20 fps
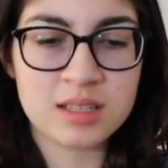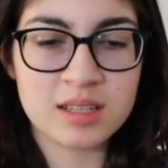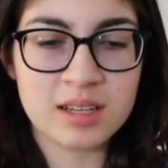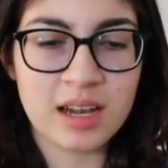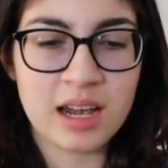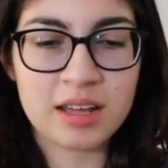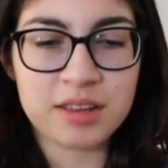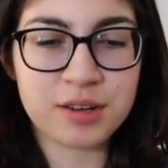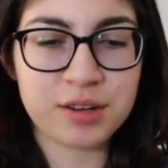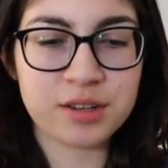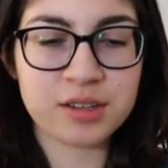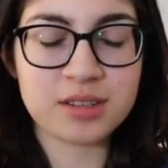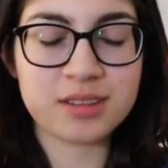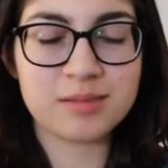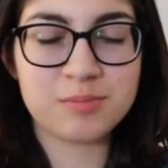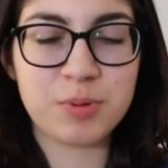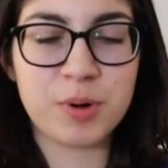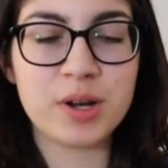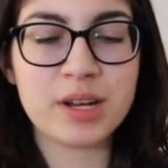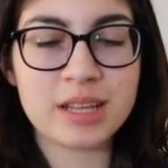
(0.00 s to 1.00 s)
Yeah, they're
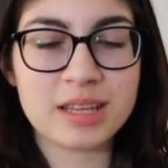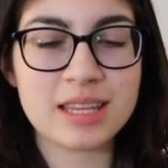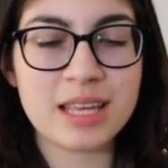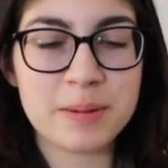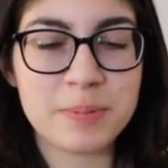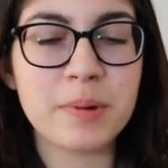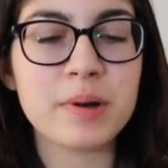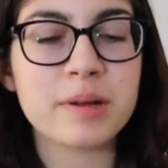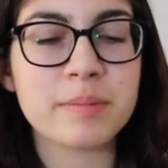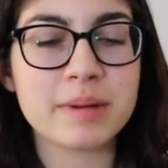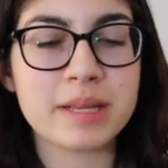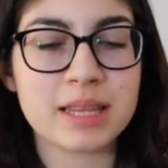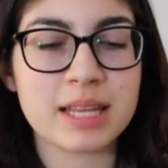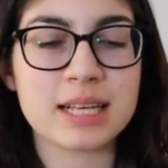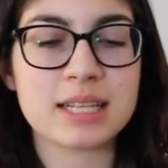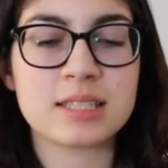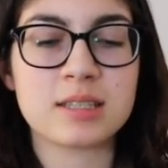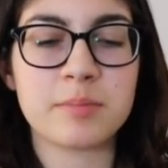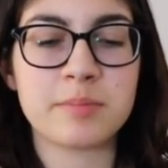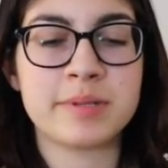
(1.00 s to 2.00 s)
put it. They put him in
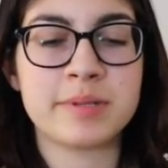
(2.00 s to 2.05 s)
like some